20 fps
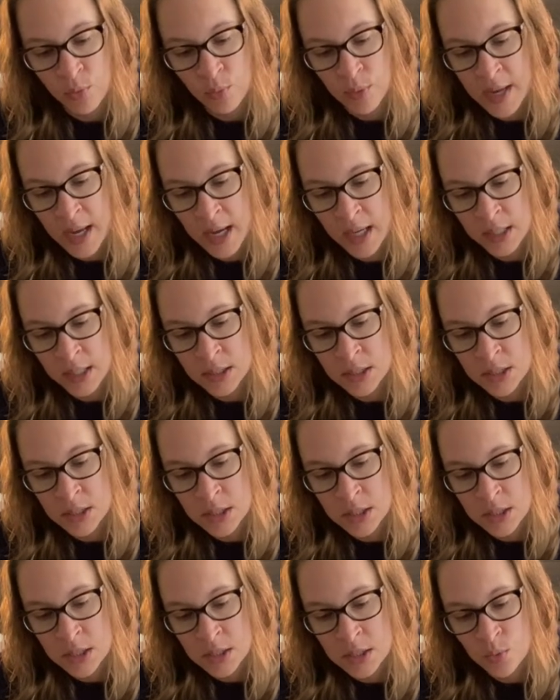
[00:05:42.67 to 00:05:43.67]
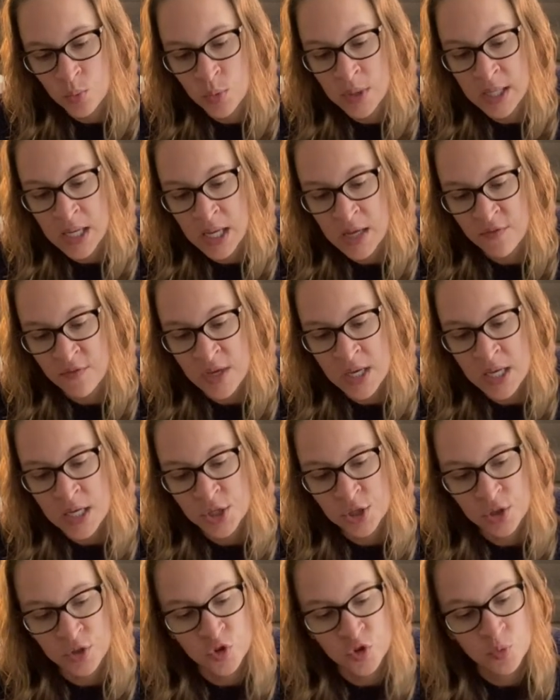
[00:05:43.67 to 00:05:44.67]
we gave each
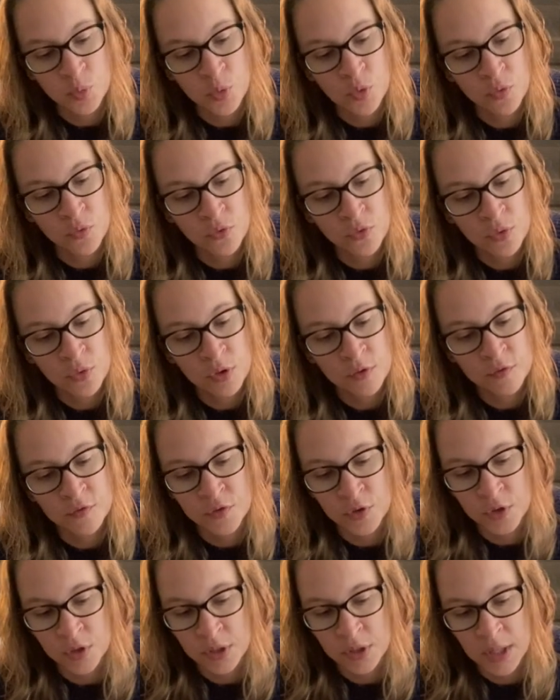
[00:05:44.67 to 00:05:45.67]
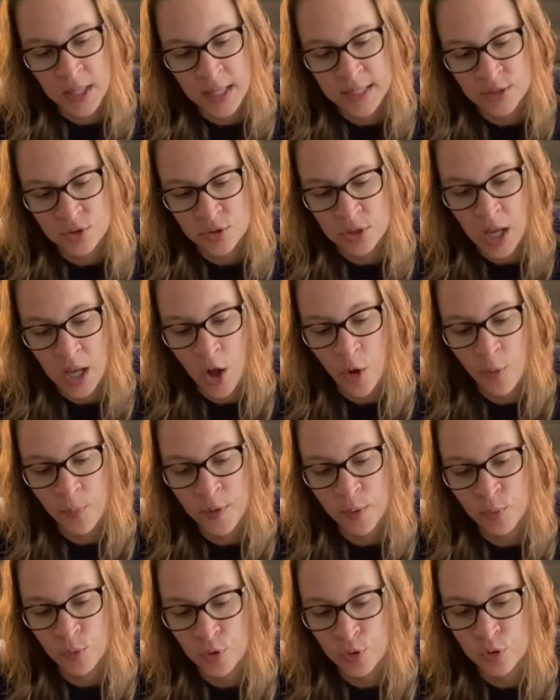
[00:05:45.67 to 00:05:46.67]
a spoonful of fertilizer to help
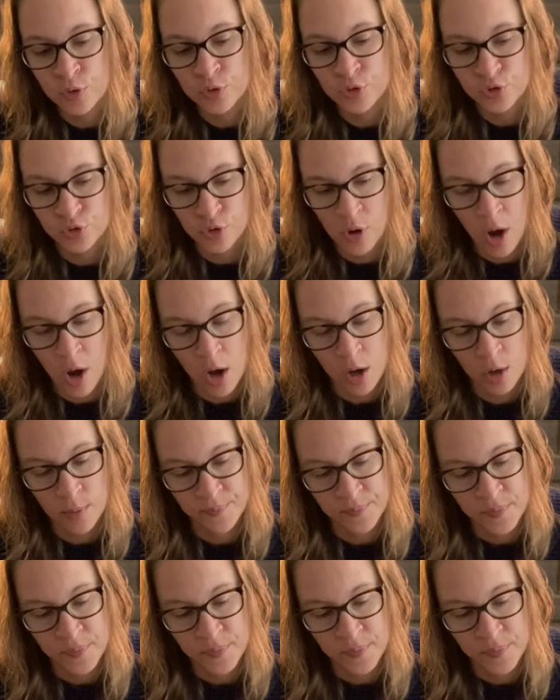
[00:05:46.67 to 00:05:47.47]
them grow strong.